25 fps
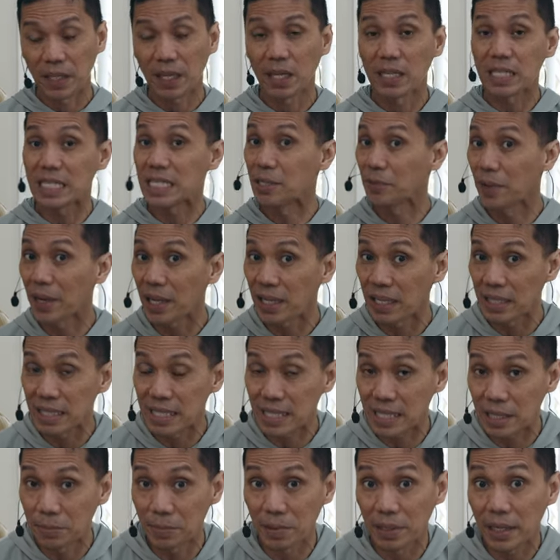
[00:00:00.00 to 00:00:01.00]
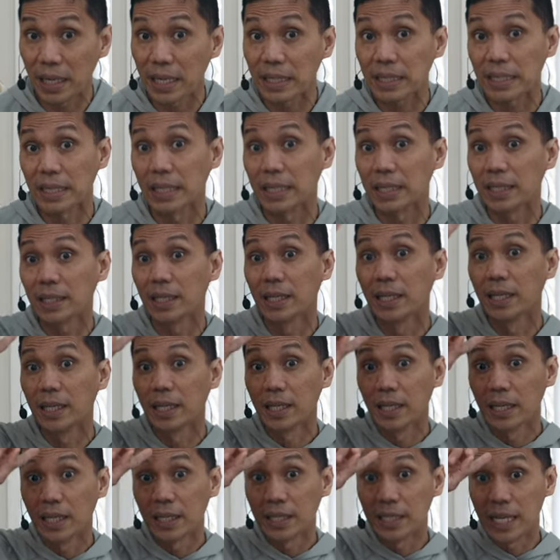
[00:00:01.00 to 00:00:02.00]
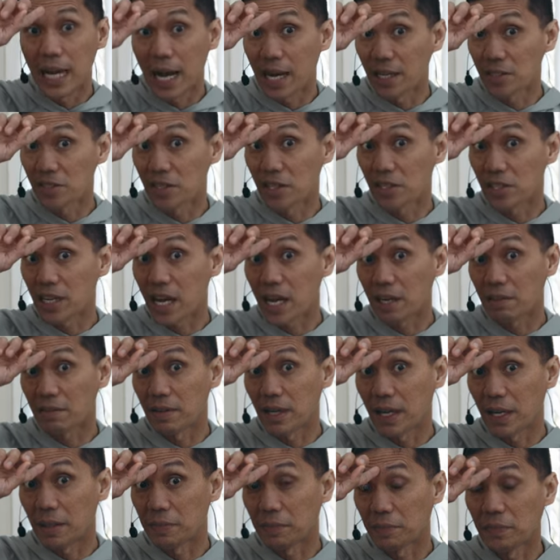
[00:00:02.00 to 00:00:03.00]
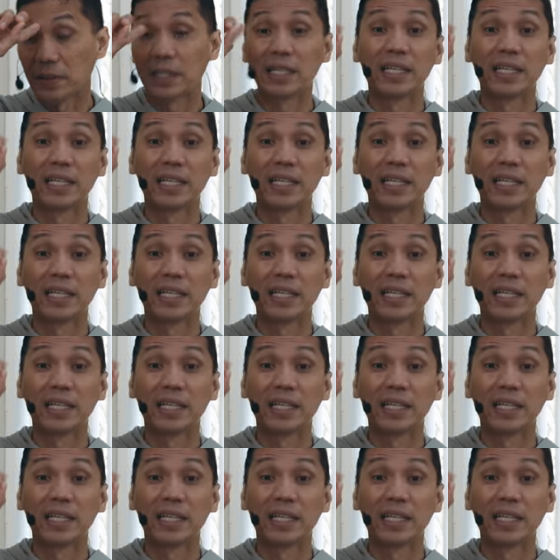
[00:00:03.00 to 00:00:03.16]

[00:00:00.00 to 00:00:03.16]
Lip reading: as well as stimulating the Ajna chakra,